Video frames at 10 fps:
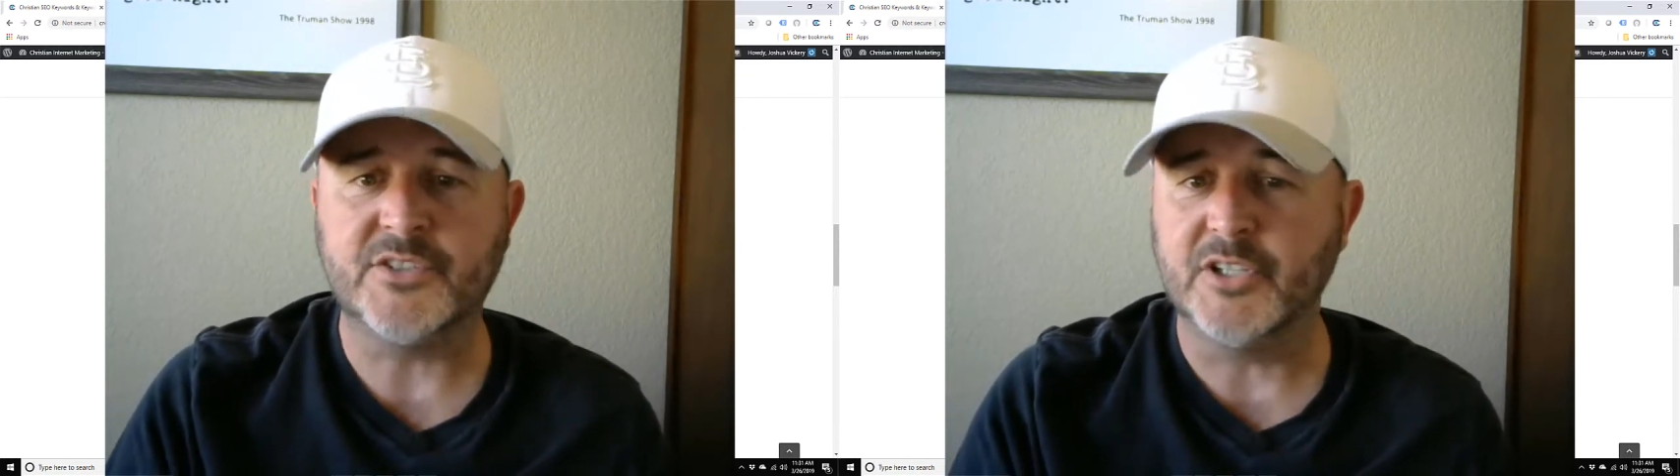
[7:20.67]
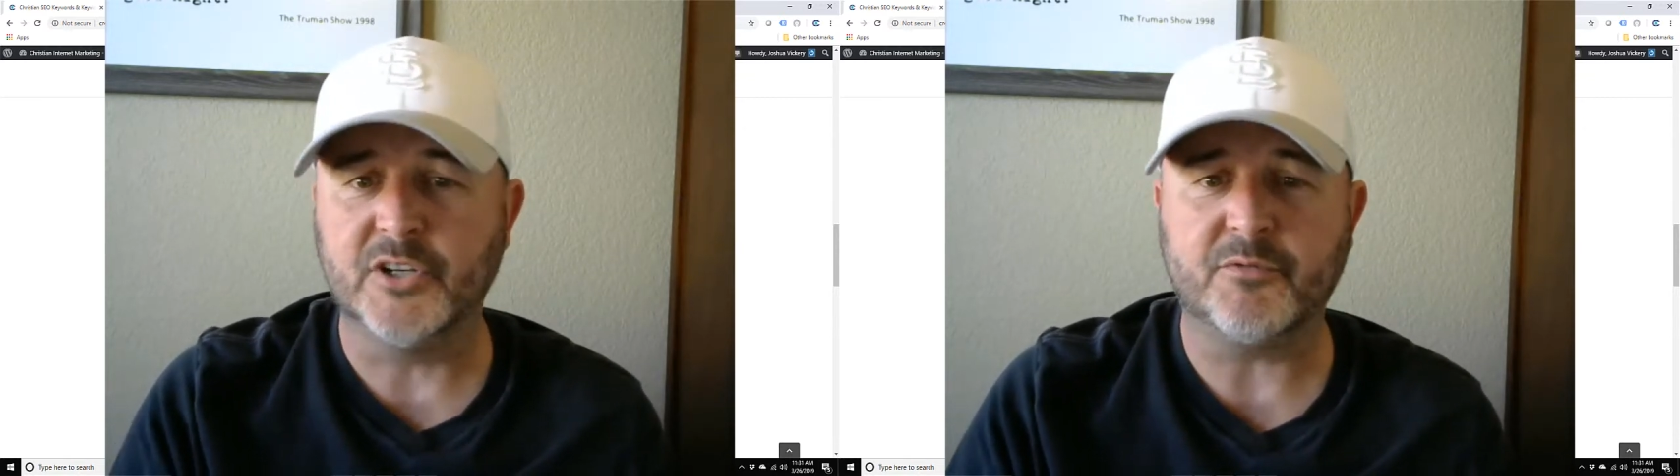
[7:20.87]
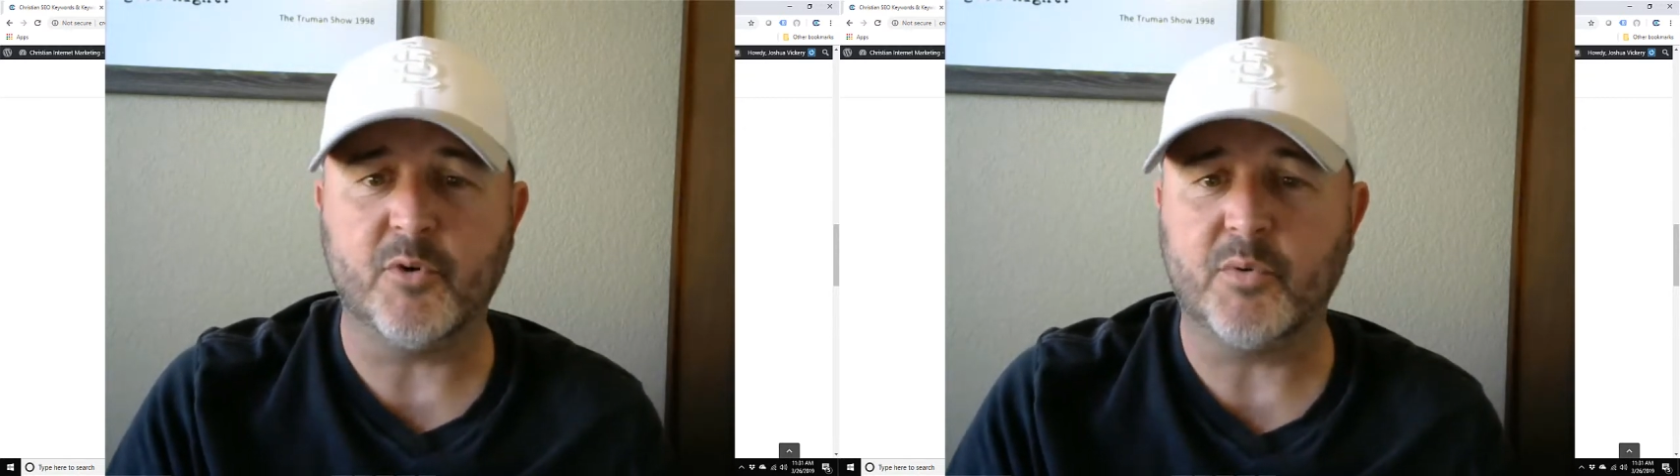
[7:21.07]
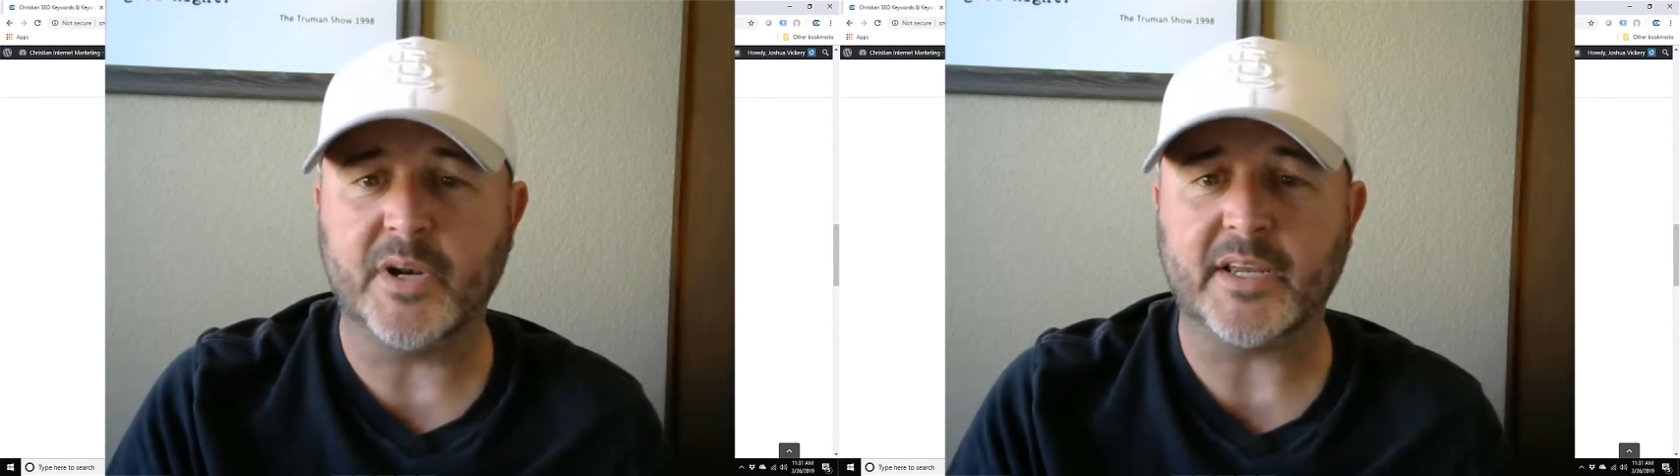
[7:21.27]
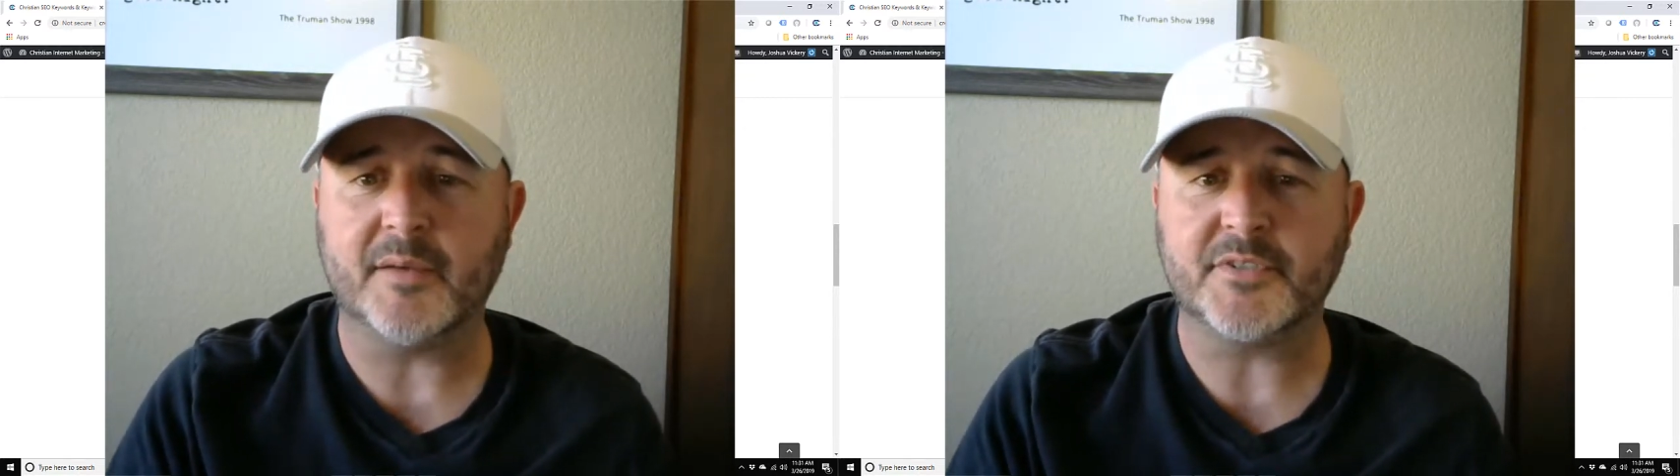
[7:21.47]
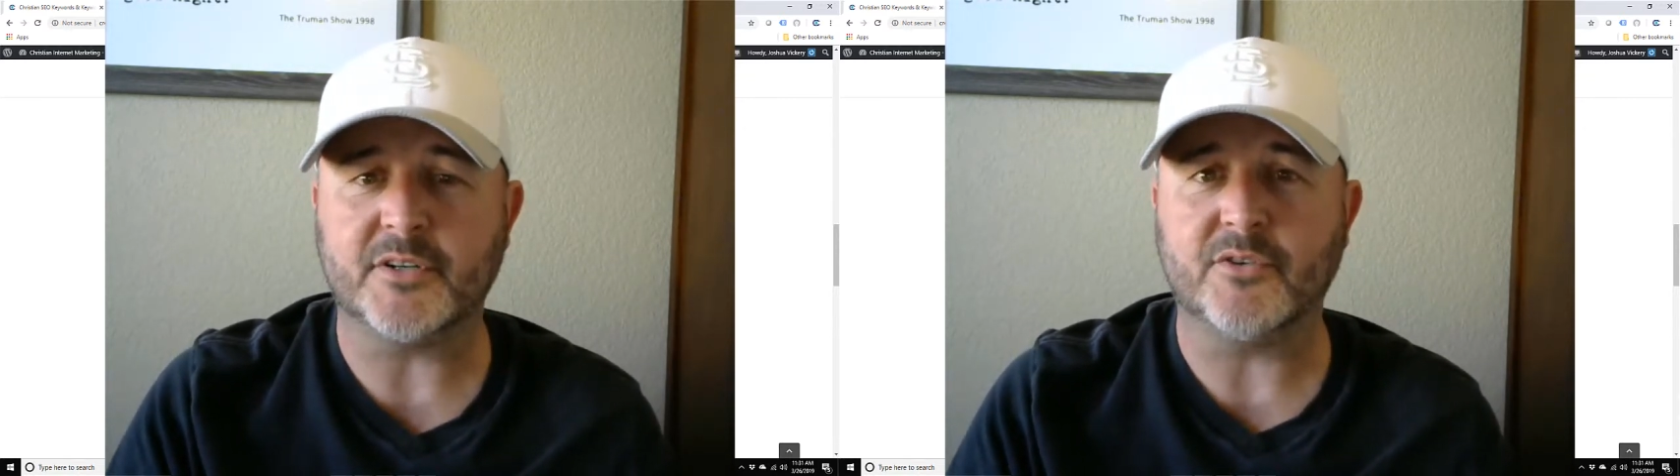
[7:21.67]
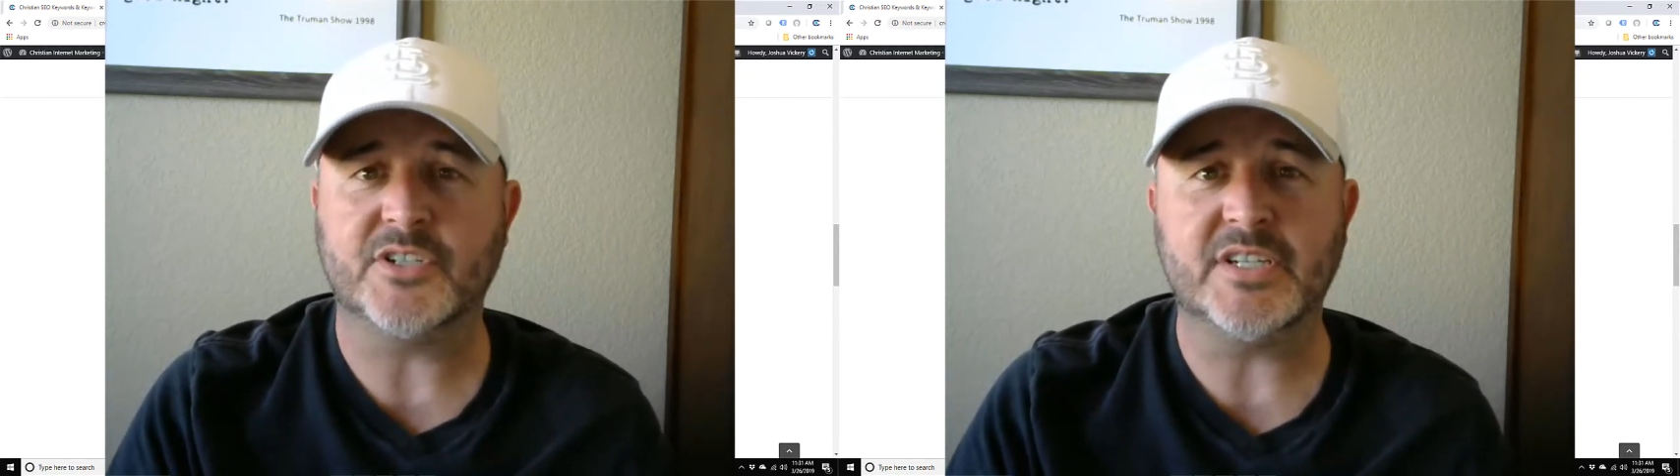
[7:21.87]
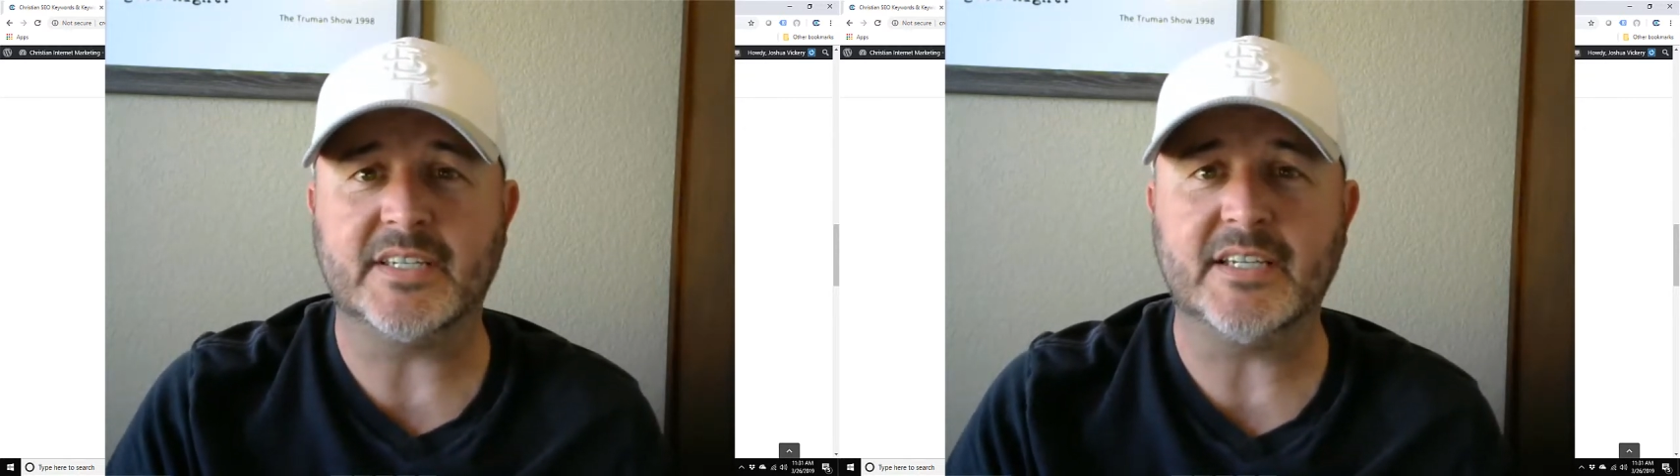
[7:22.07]
to look for when it comes to
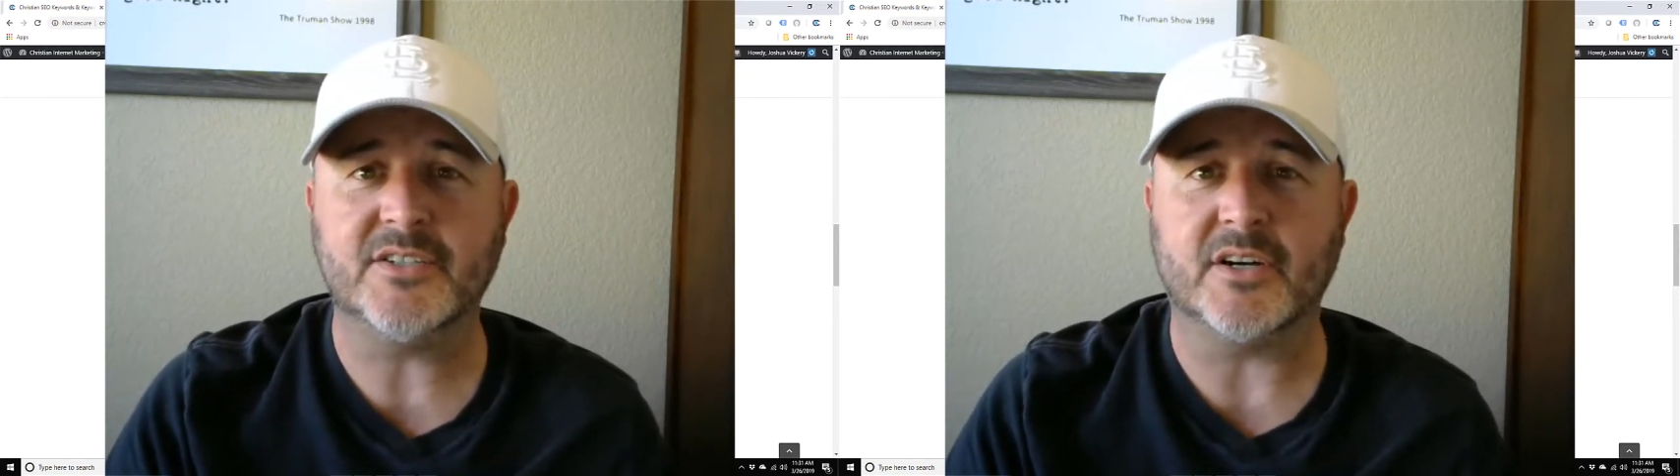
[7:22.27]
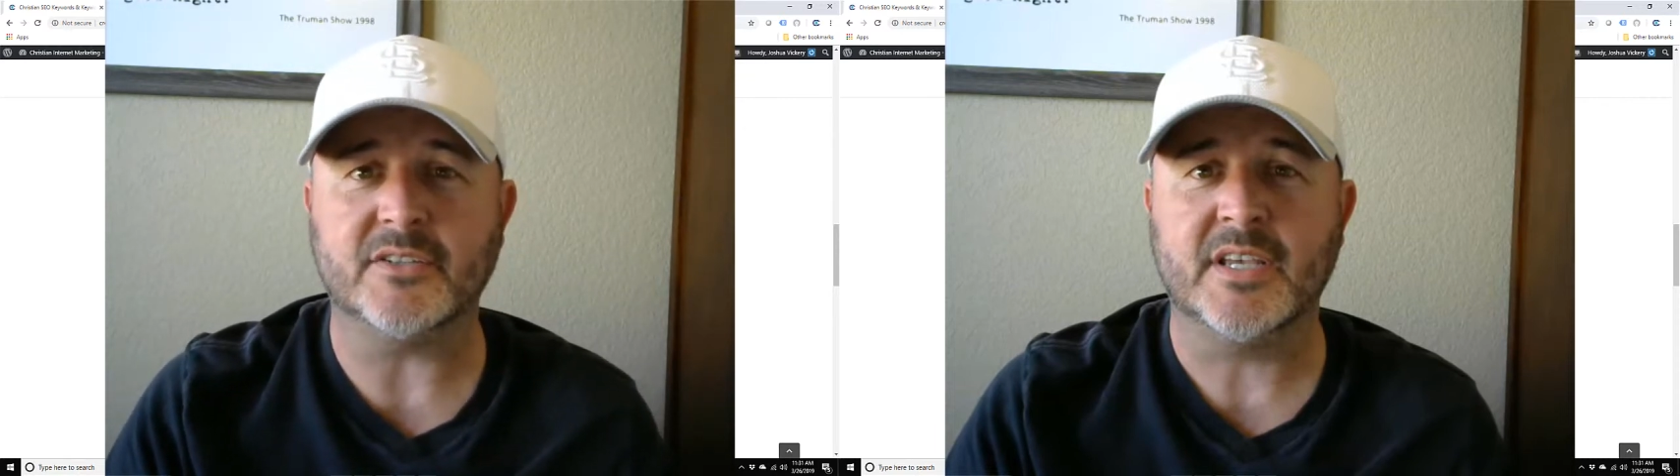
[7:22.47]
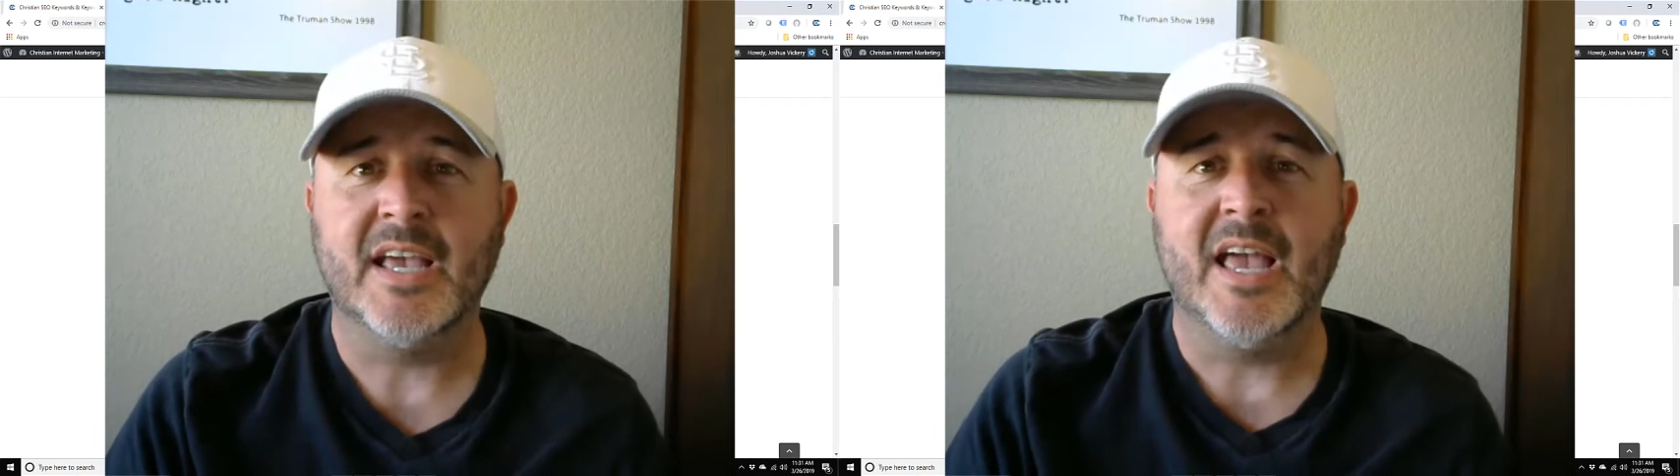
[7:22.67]
Christian t-shirts.